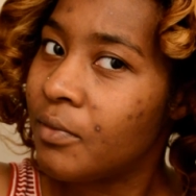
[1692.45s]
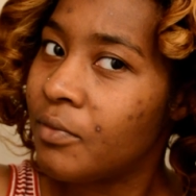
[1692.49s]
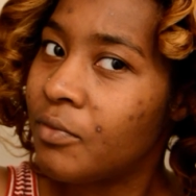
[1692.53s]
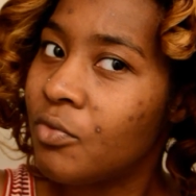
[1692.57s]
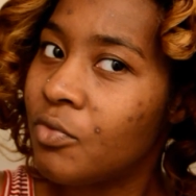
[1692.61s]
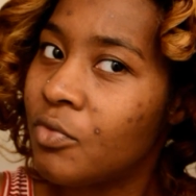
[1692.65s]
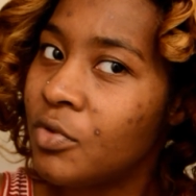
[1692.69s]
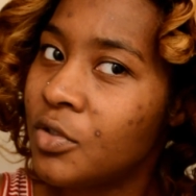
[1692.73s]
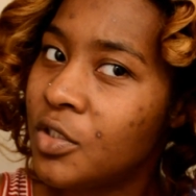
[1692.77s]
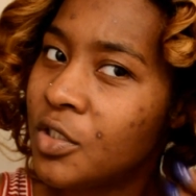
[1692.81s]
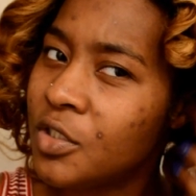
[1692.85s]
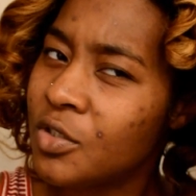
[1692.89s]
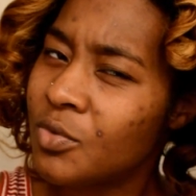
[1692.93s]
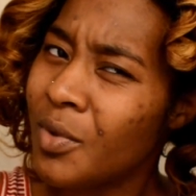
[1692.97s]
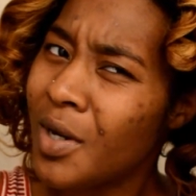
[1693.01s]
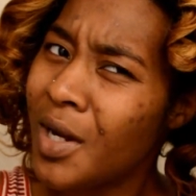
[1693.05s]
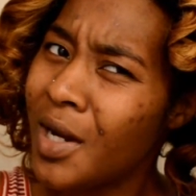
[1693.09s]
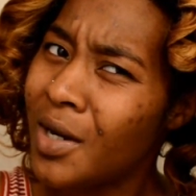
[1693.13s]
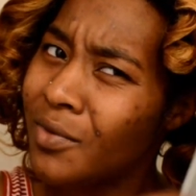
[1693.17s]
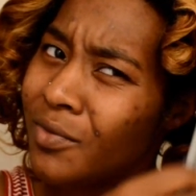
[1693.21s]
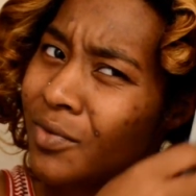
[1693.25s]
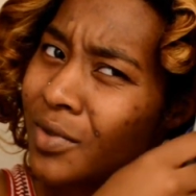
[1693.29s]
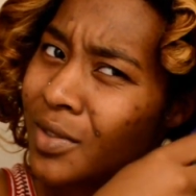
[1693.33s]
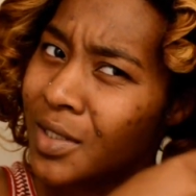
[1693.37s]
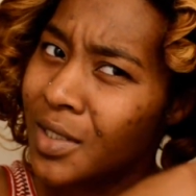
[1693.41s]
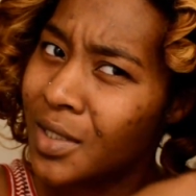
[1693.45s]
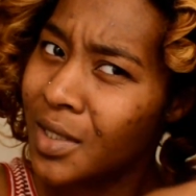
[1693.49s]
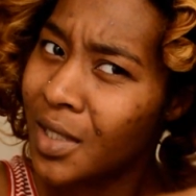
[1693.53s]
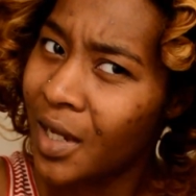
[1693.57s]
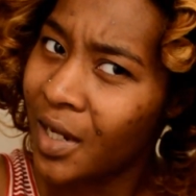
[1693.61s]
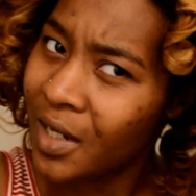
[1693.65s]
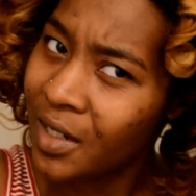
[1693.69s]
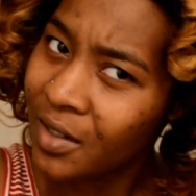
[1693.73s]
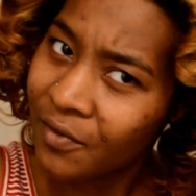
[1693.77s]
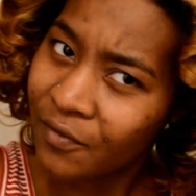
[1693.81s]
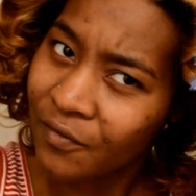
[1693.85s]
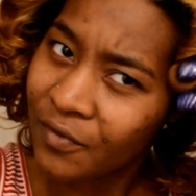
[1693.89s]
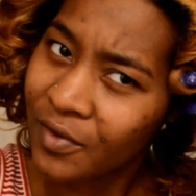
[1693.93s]
which is why I really
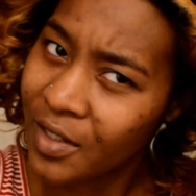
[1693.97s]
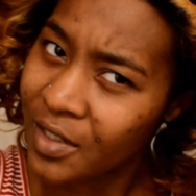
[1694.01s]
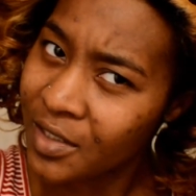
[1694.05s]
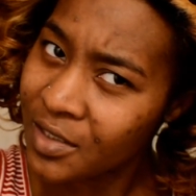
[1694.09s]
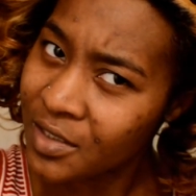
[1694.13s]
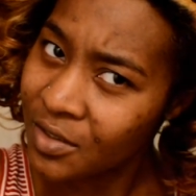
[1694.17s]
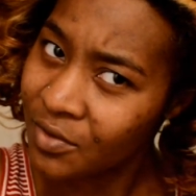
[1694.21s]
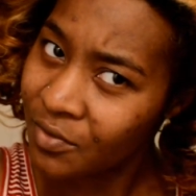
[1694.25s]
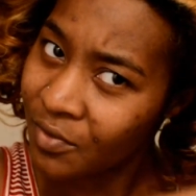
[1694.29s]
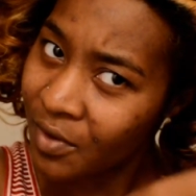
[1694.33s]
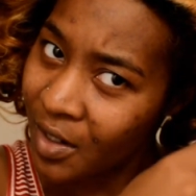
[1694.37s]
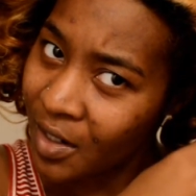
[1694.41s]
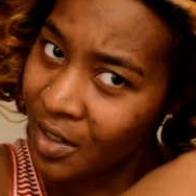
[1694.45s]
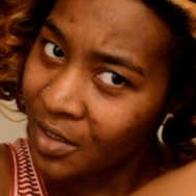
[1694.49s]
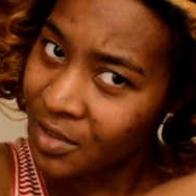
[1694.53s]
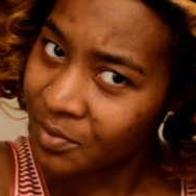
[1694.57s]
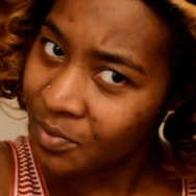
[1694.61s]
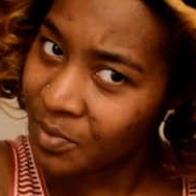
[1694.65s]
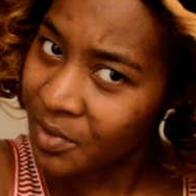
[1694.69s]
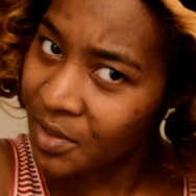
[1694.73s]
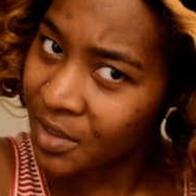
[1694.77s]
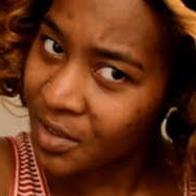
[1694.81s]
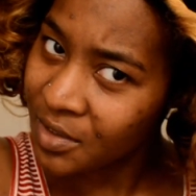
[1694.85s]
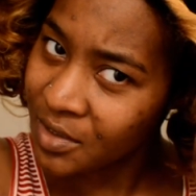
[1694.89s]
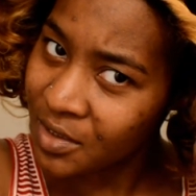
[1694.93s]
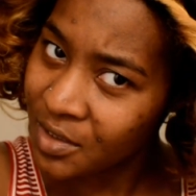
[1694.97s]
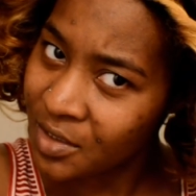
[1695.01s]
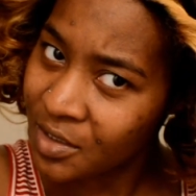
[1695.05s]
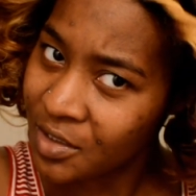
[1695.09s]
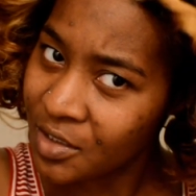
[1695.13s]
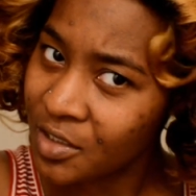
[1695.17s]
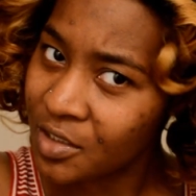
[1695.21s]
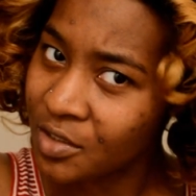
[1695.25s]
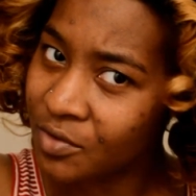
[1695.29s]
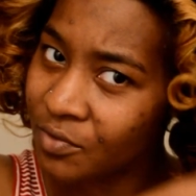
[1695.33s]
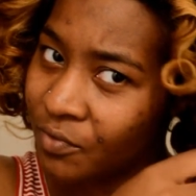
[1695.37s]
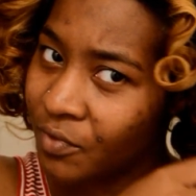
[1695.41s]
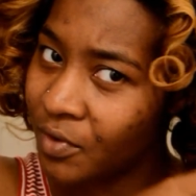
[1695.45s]
like flexi rods, because it's
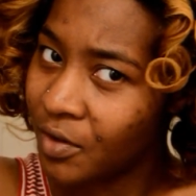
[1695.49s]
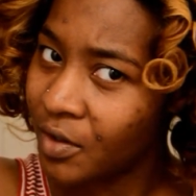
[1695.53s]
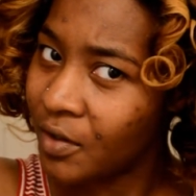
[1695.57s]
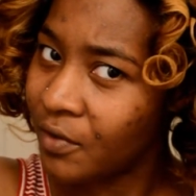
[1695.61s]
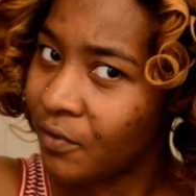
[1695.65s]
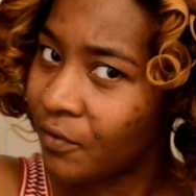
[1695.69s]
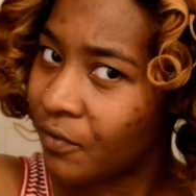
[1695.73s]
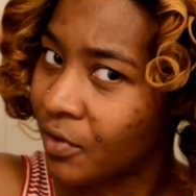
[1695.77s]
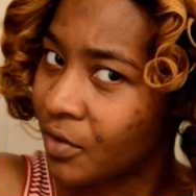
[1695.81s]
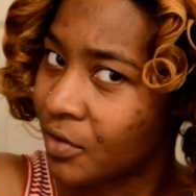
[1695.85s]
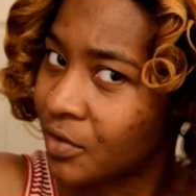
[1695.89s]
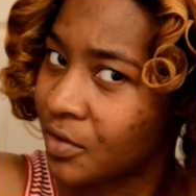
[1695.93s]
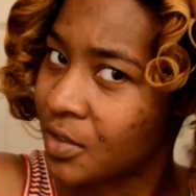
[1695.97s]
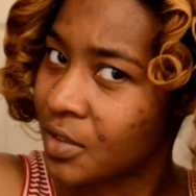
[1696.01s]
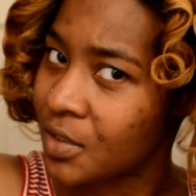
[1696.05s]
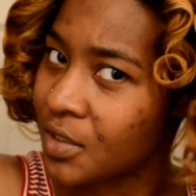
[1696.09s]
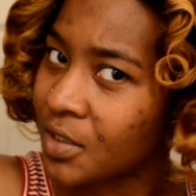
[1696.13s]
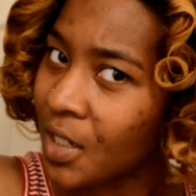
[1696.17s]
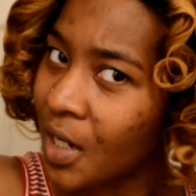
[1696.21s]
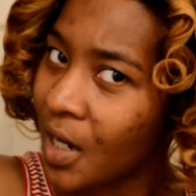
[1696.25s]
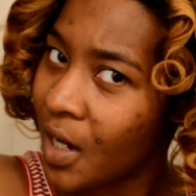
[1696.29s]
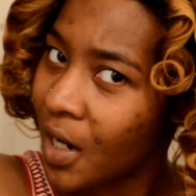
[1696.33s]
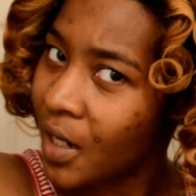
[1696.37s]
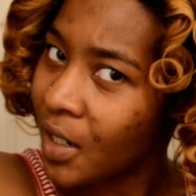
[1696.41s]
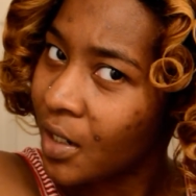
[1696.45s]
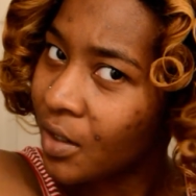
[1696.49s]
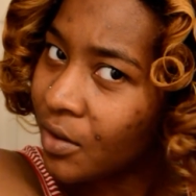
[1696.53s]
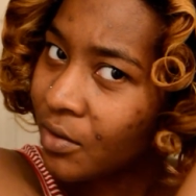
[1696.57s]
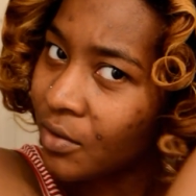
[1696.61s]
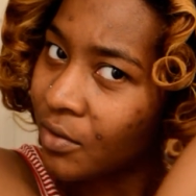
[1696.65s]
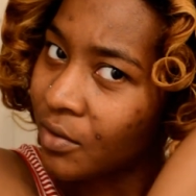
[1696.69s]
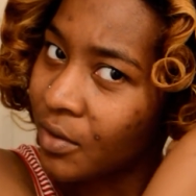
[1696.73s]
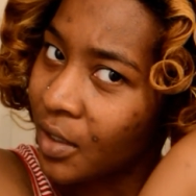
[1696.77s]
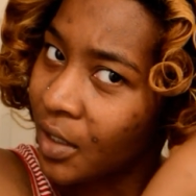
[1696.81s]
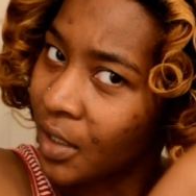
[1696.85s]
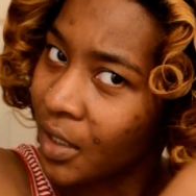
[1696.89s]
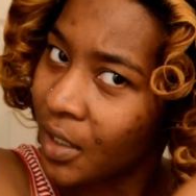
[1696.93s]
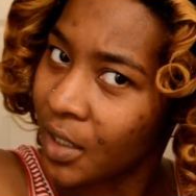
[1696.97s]
just very
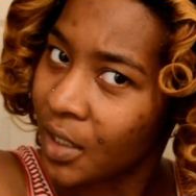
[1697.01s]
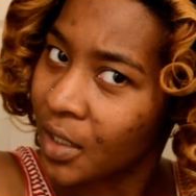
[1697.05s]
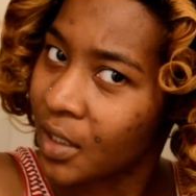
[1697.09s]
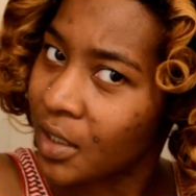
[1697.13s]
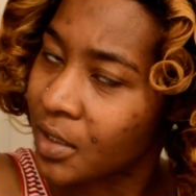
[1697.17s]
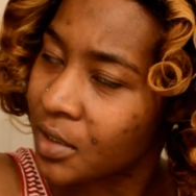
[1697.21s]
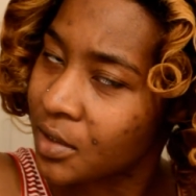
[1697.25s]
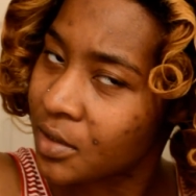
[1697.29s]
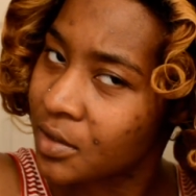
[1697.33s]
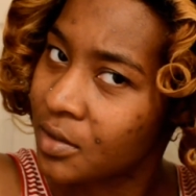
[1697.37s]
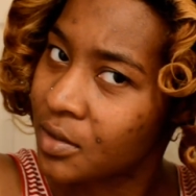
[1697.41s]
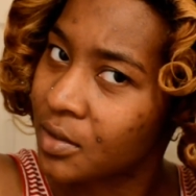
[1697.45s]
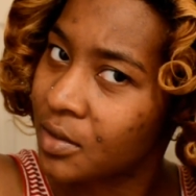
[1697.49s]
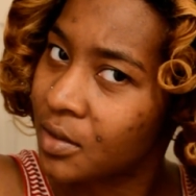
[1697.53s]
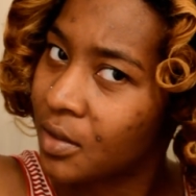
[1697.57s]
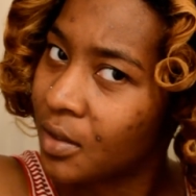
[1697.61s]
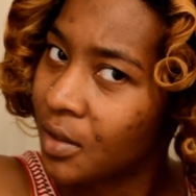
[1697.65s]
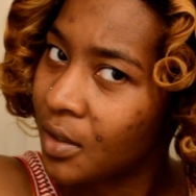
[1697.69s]
versatile and